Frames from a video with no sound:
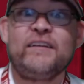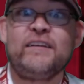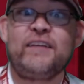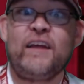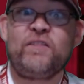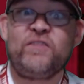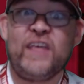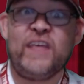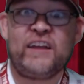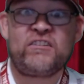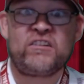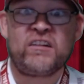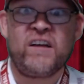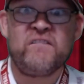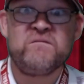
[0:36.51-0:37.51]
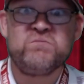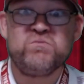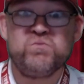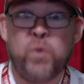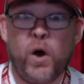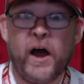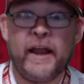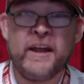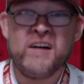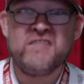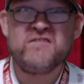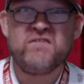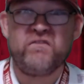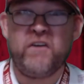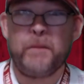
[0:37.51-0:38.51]
to this one
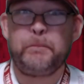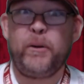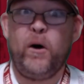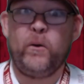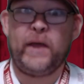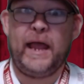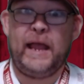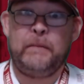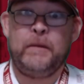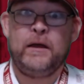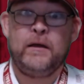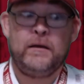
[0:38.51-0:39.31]
football game?